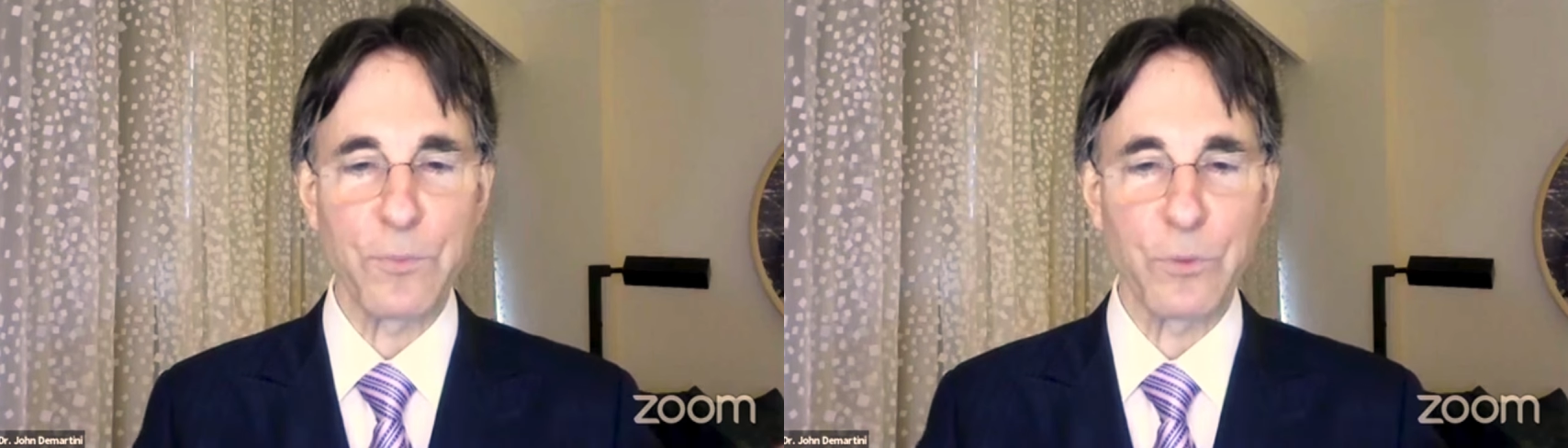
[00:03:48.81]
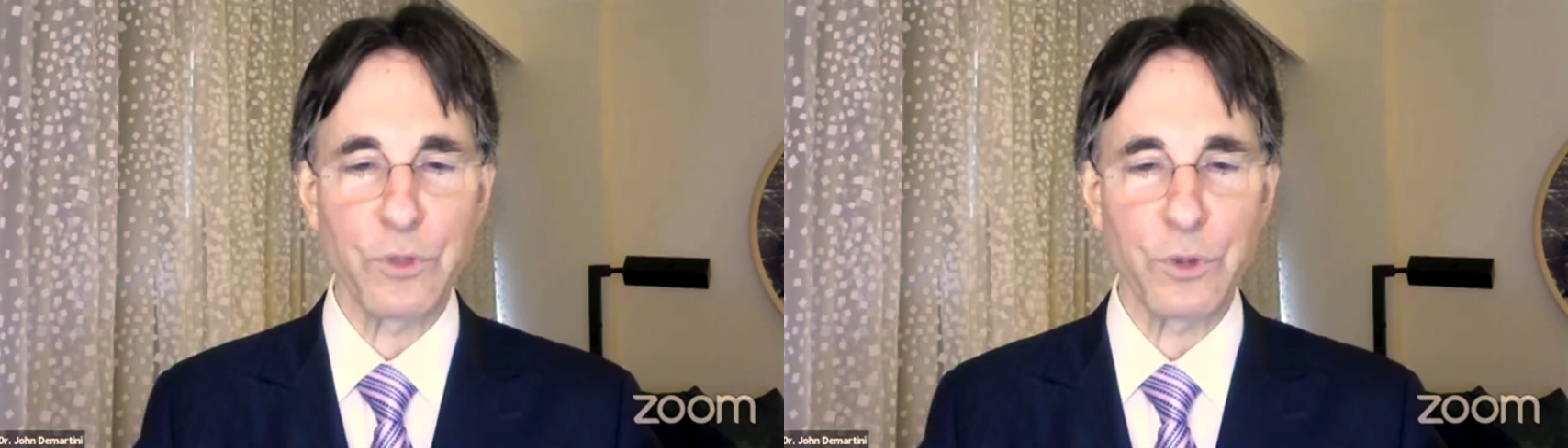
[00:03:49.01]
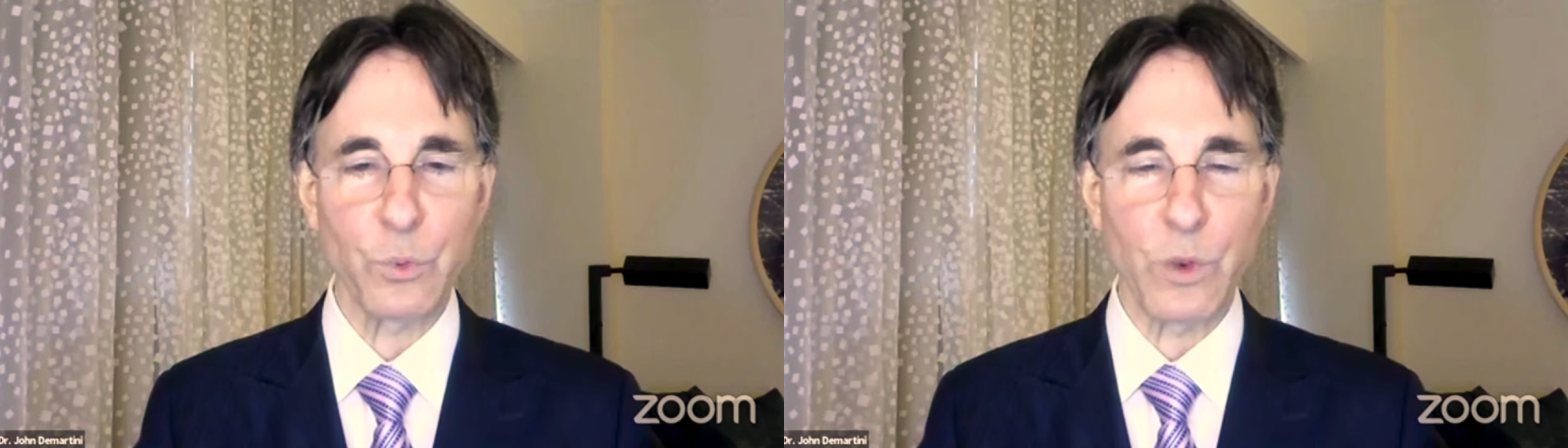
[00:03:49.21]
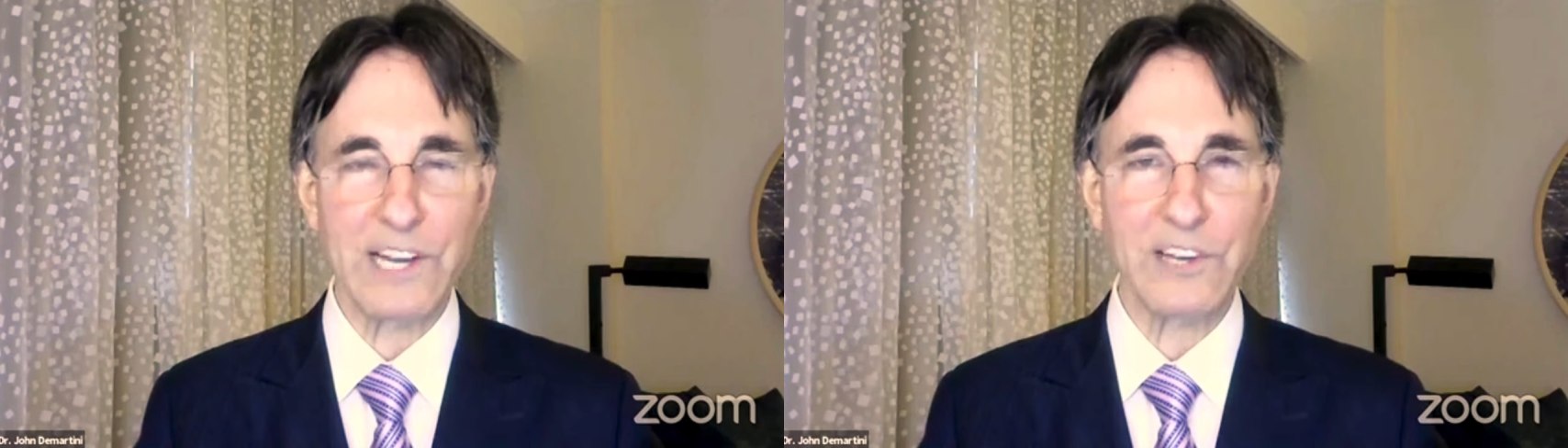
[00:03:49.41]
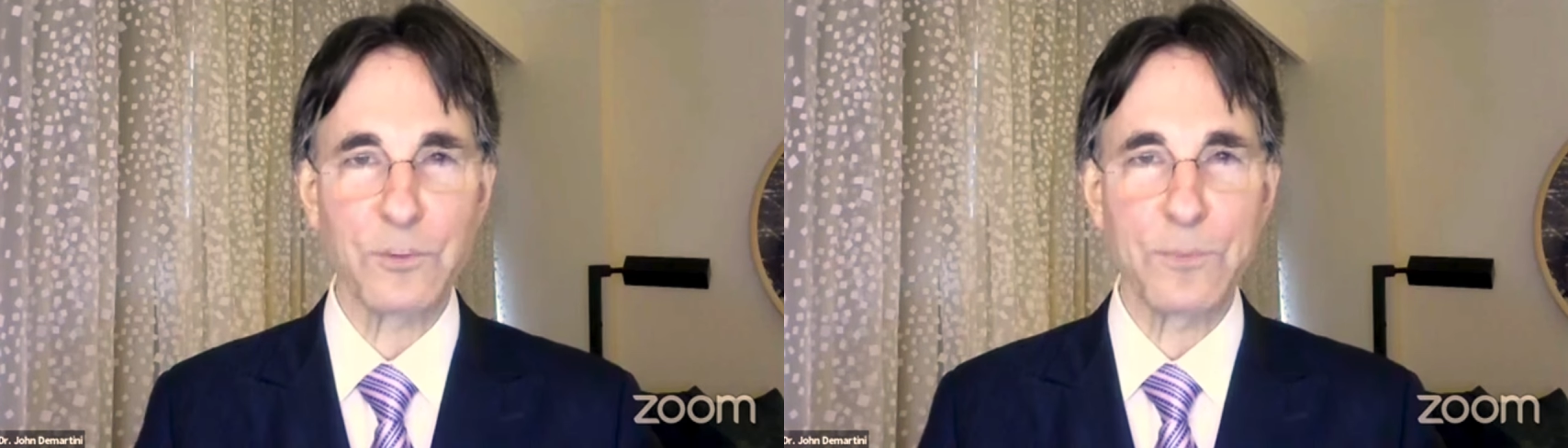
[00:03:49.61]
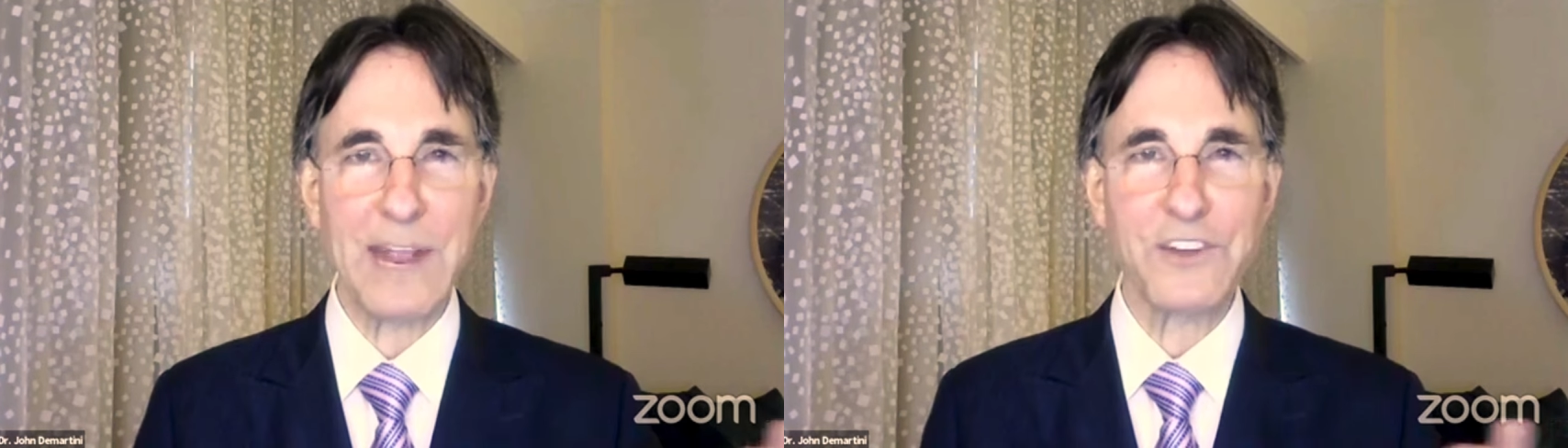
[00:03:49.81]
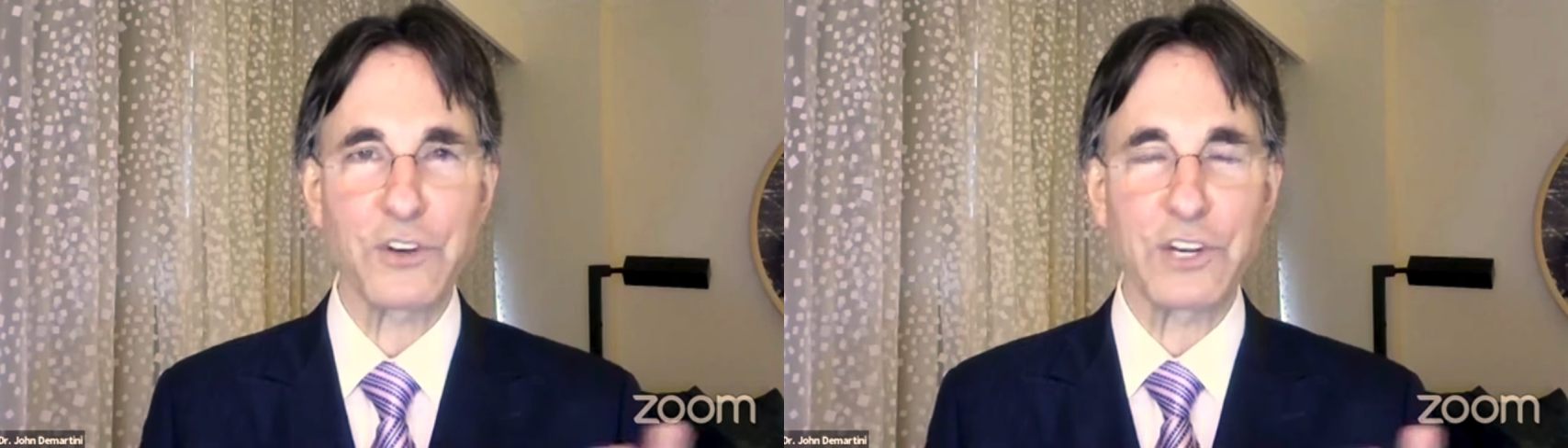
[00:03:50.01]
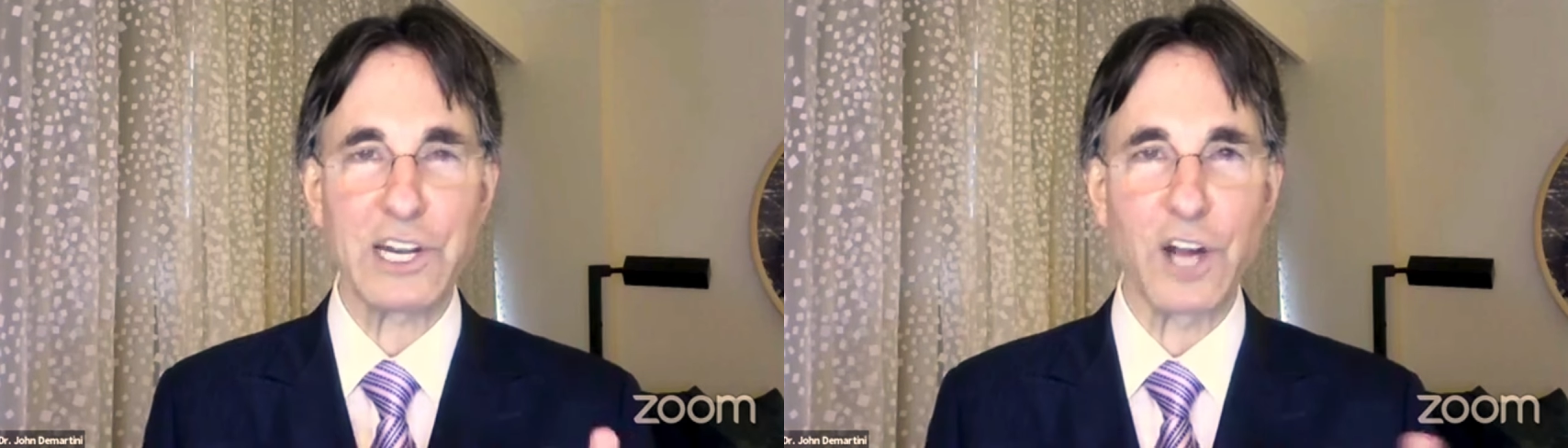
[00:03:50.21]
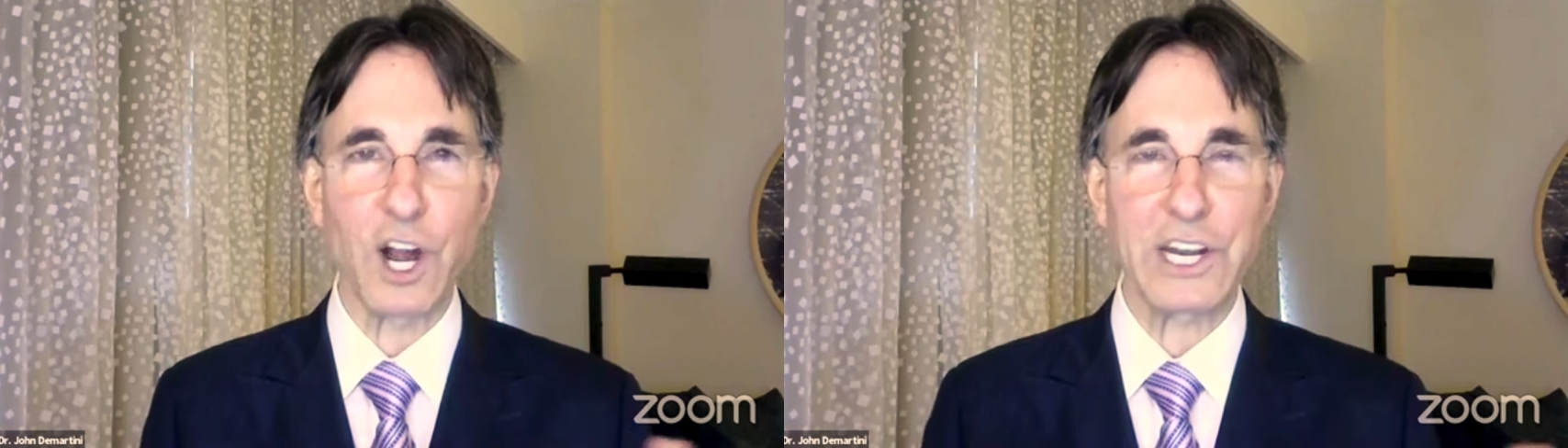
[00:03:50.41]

the what is measured in our